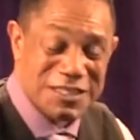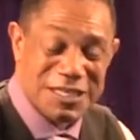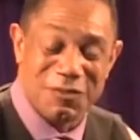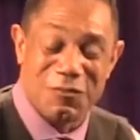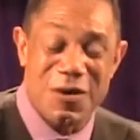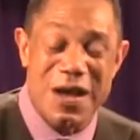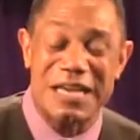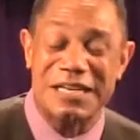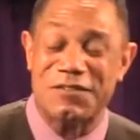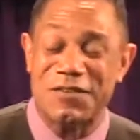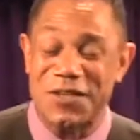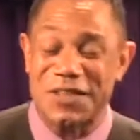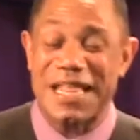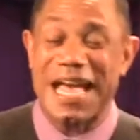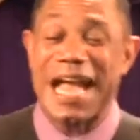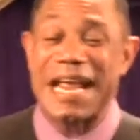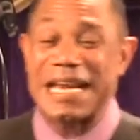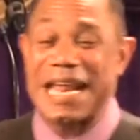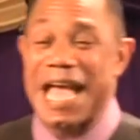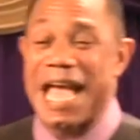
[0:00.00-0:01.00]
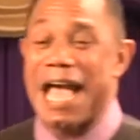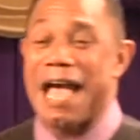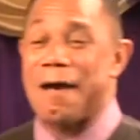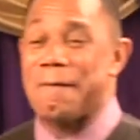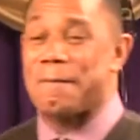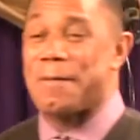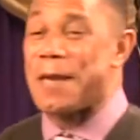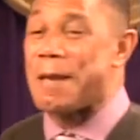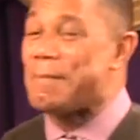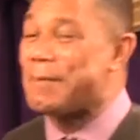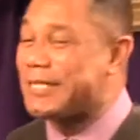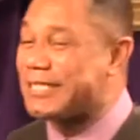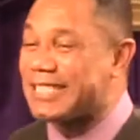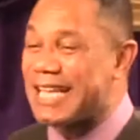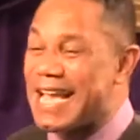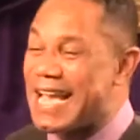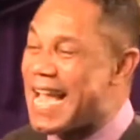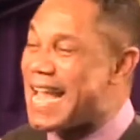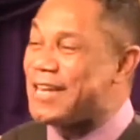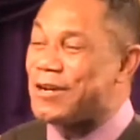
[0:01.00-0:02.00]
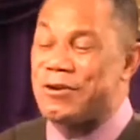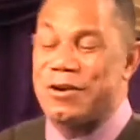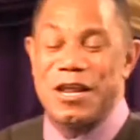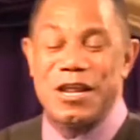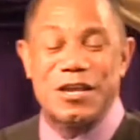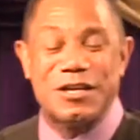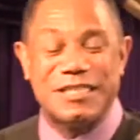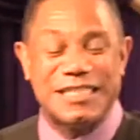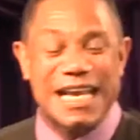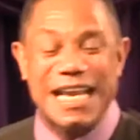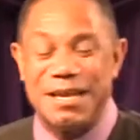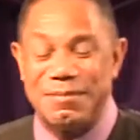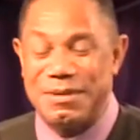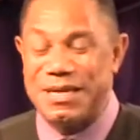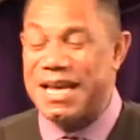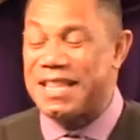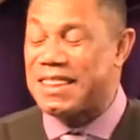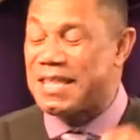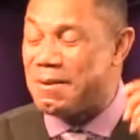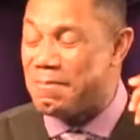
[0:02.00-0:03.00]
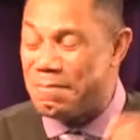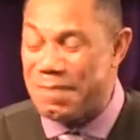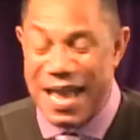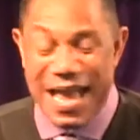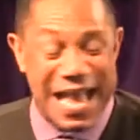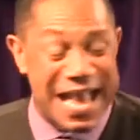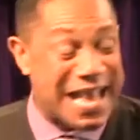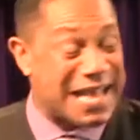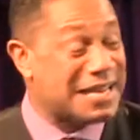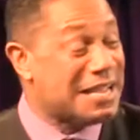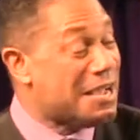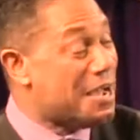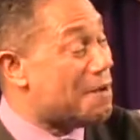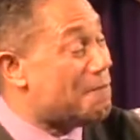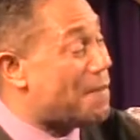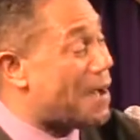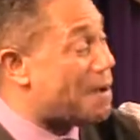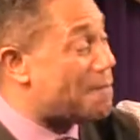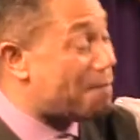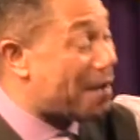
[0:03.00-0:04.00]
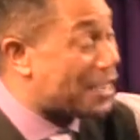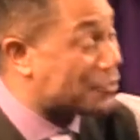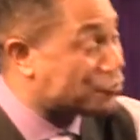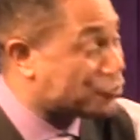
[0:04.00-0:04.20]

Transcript: It's a wonderful thing to have people to say, ain't no need of you telling me nothing bad about my